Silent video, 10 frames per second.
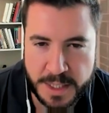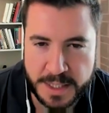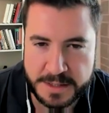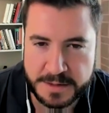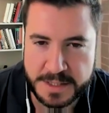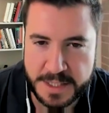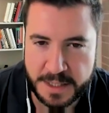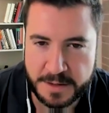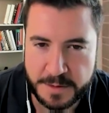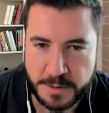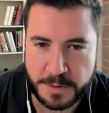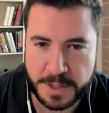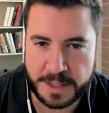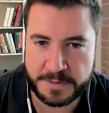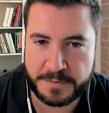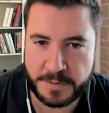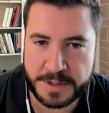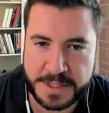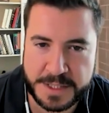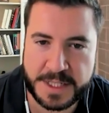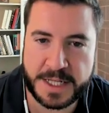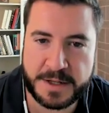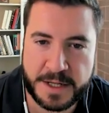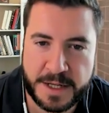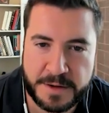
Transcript: I, I still see a whole lot of well, it's just like a,